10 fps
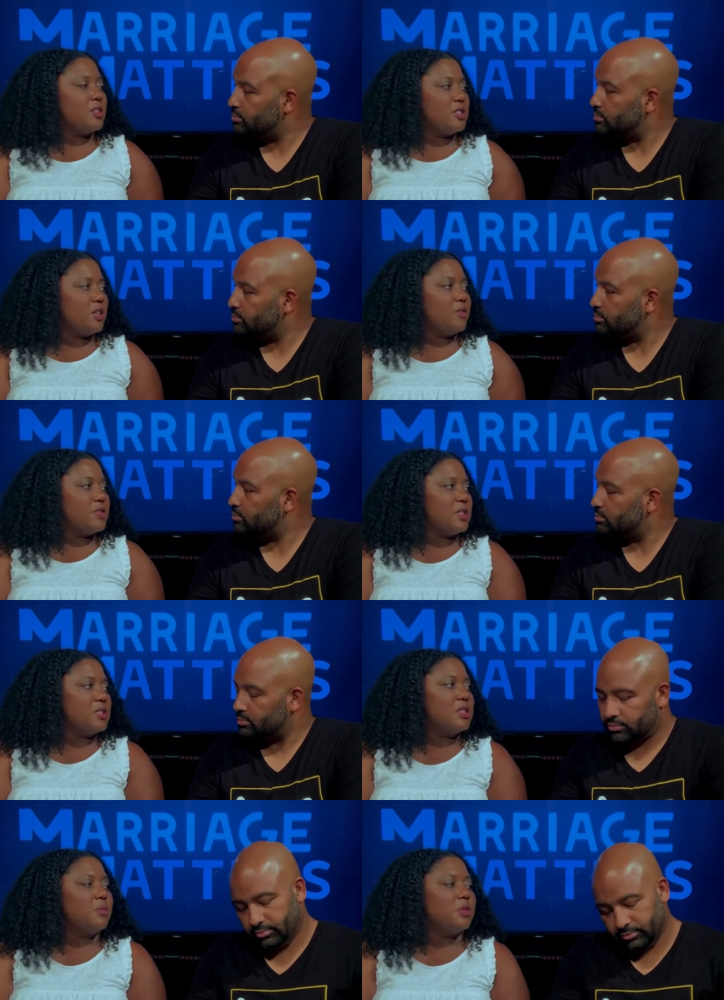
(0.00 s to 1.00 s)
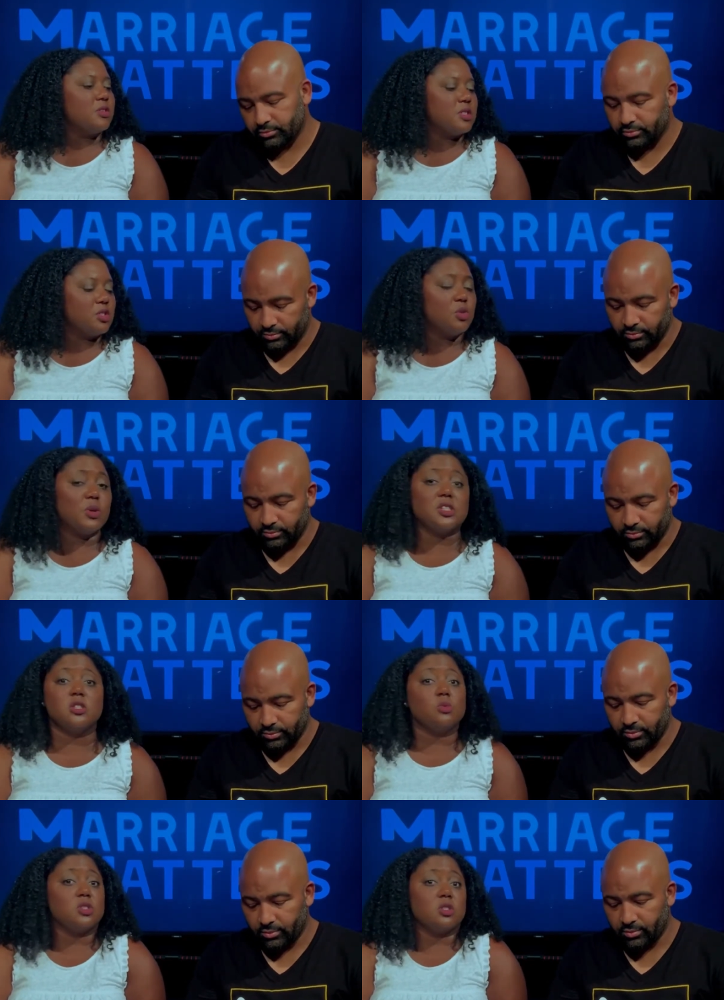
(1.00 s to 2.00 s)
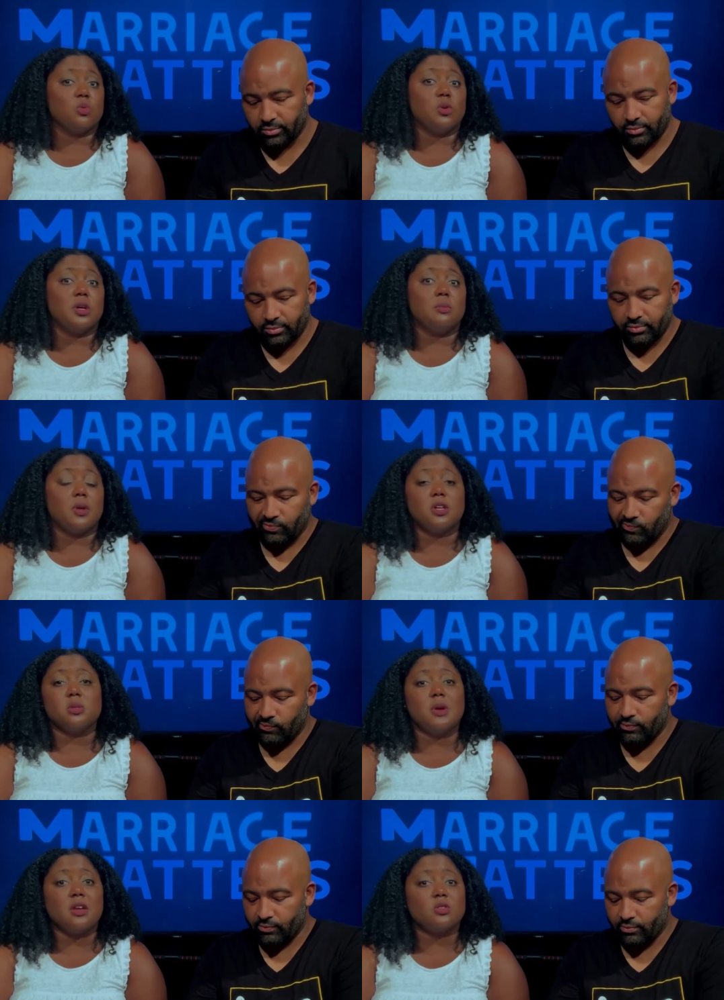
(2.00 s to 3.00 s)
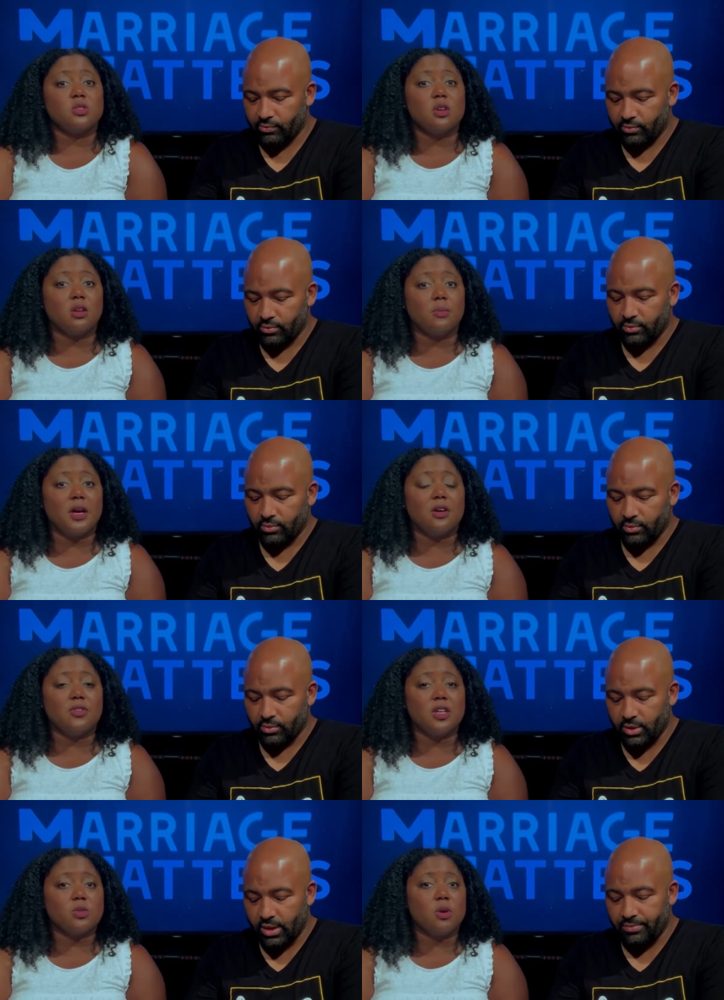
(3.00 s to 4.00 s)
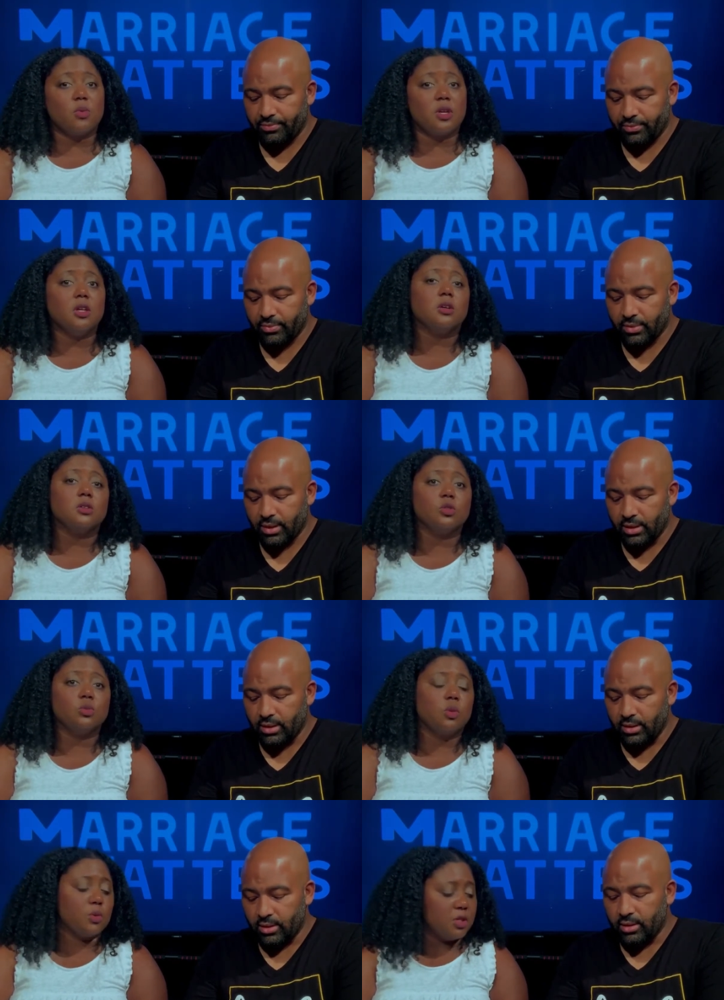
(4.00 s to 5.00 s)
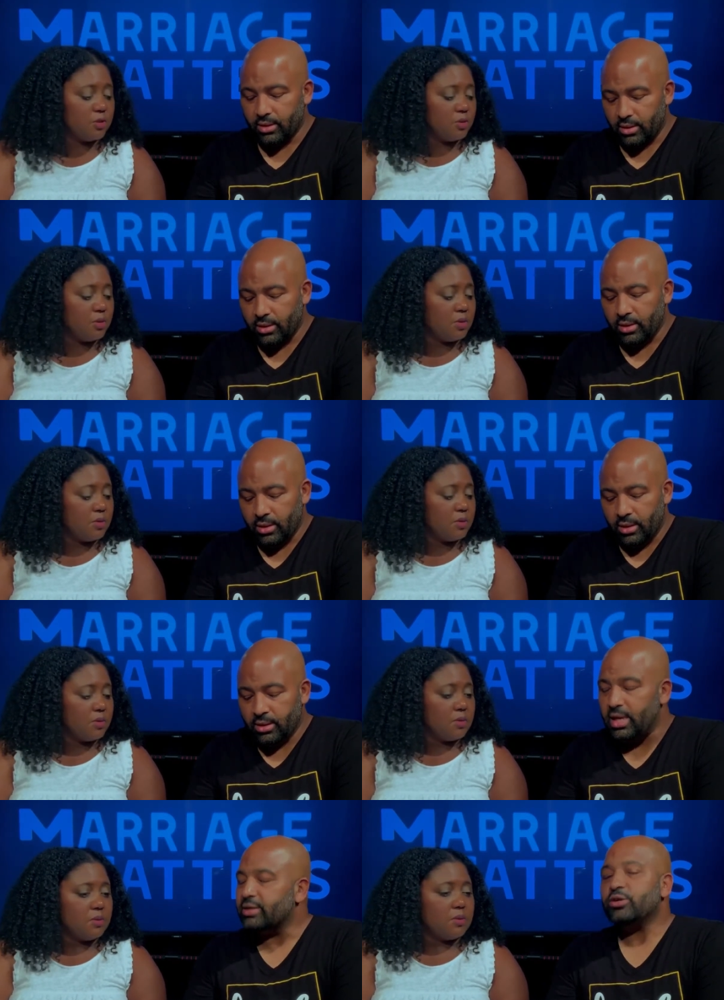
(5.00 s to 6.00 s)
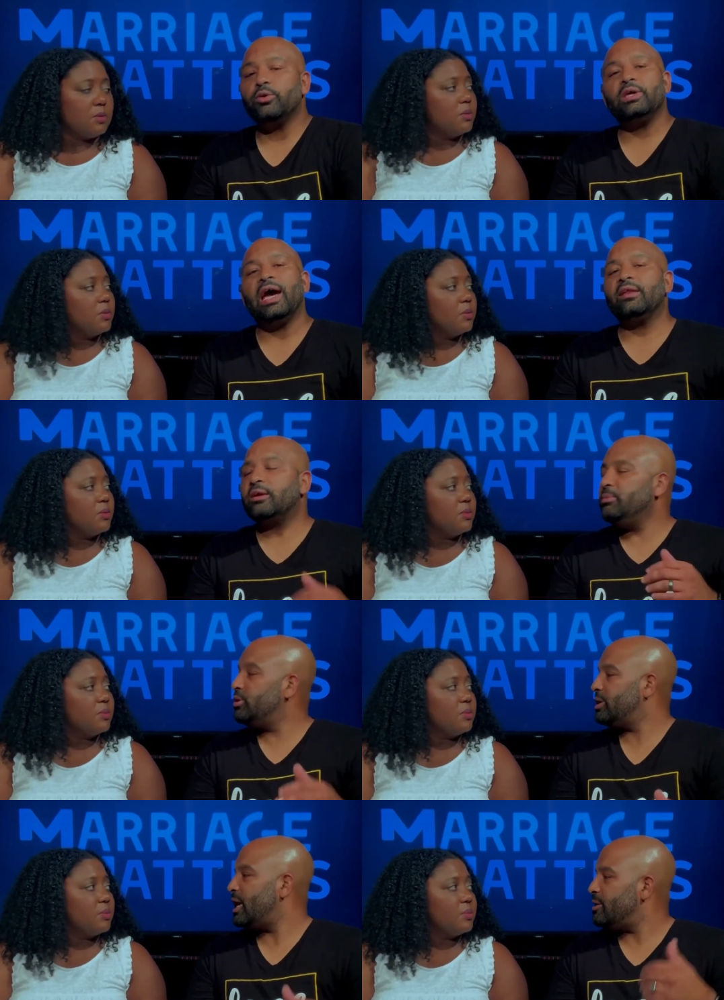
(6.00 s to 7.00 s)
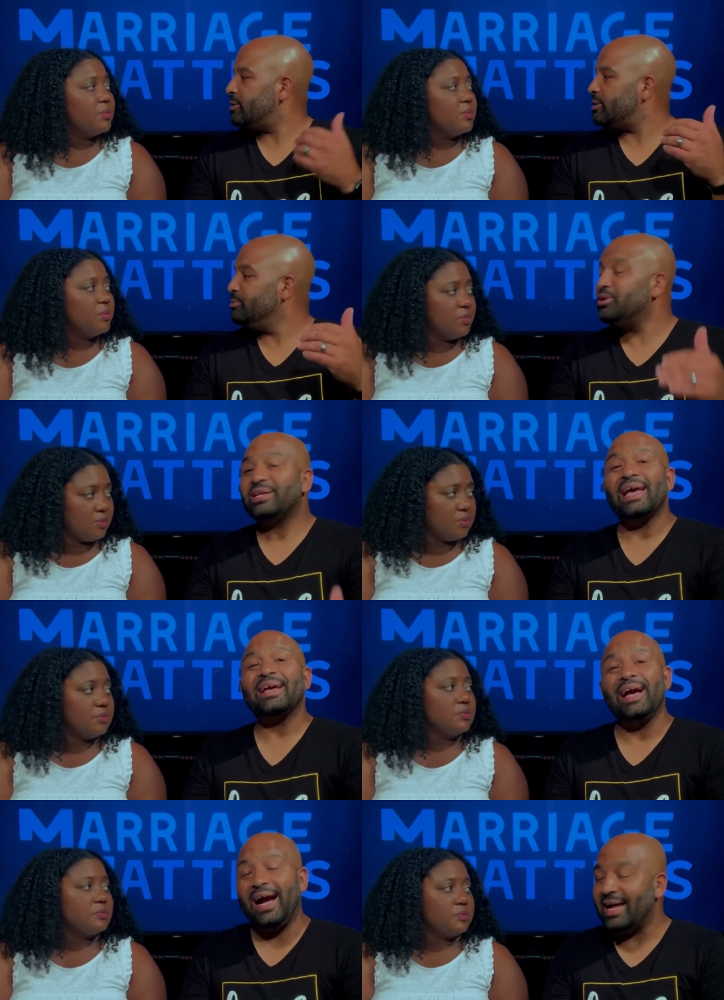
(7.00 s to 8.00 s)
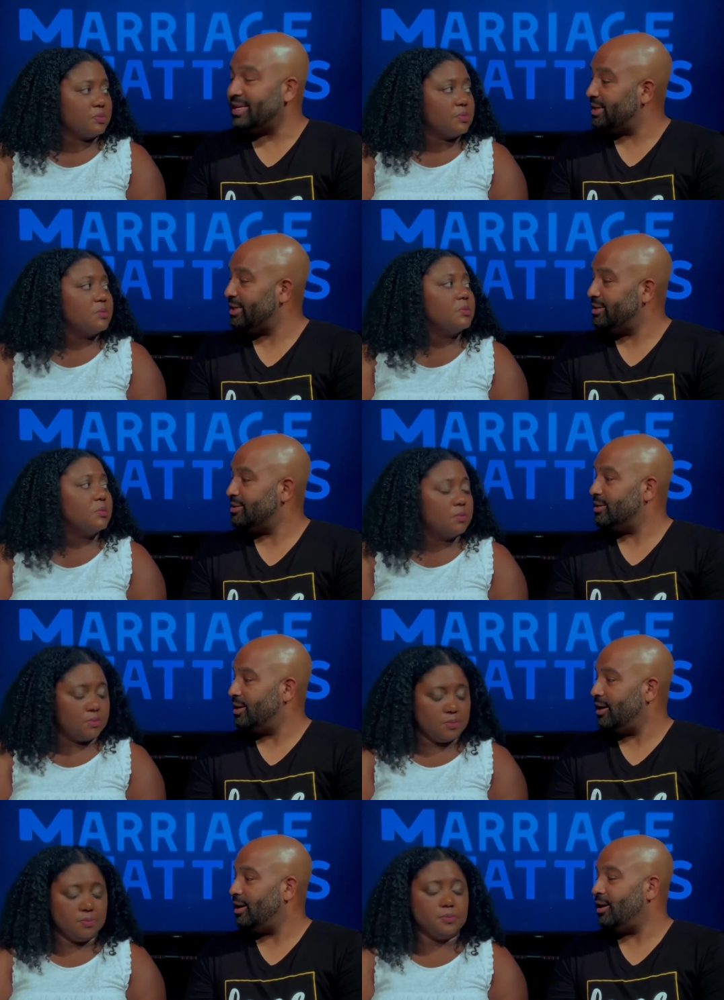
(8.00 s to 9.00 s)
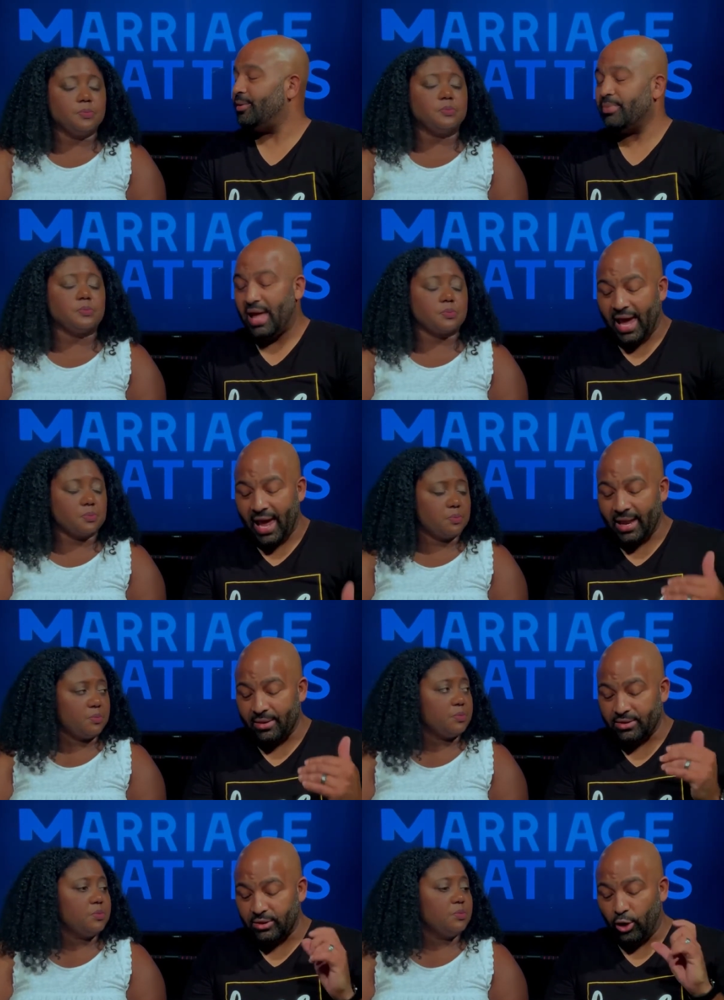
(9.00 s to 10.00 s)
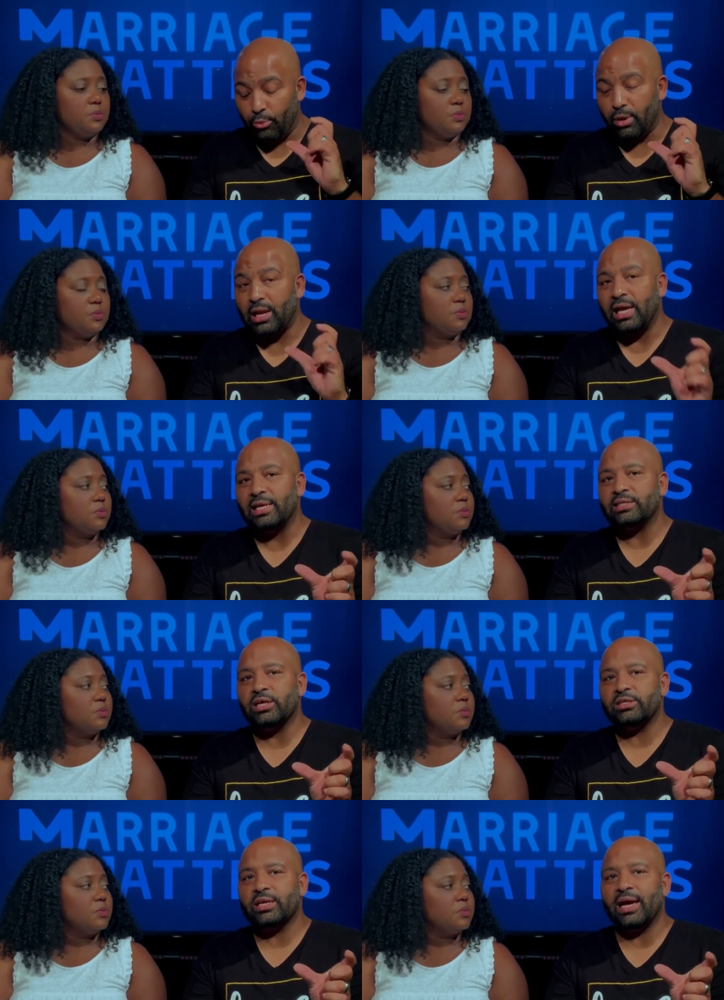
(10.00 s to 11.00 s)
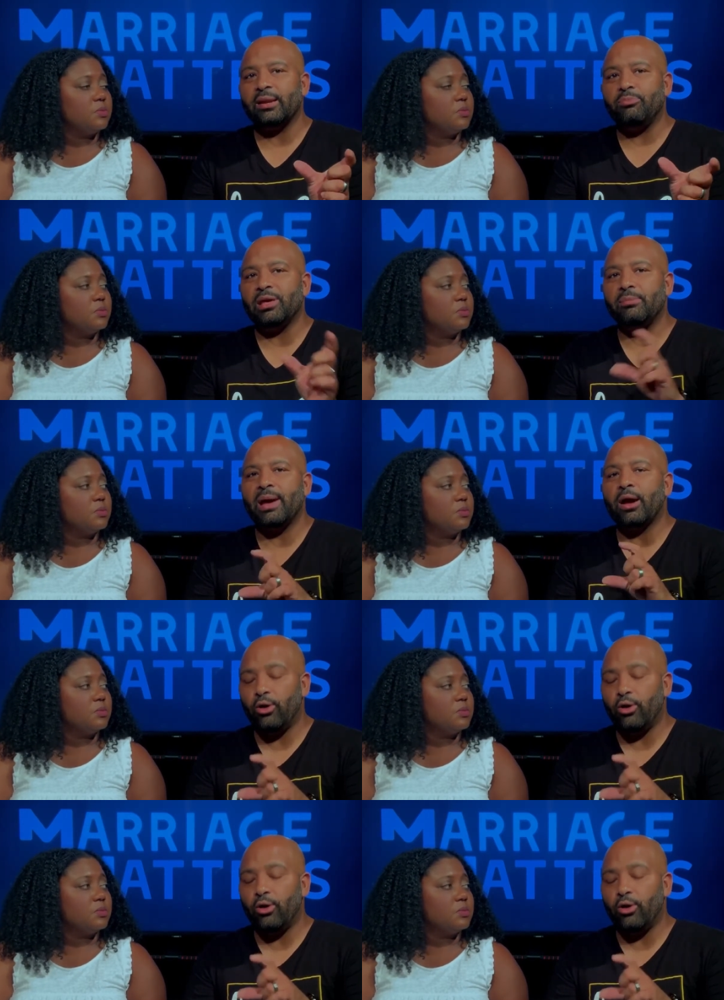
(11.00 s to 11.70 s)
Speaker 1: ourselves in similar situations, which is what Marriage Matters is all about. That's yep. why we're here doing what we do.
Speaker 2: Yeah, so you got to communicate, communicate mm -hmm. kindly, mm -hmm. um, and so. But it, to to kind of piggyback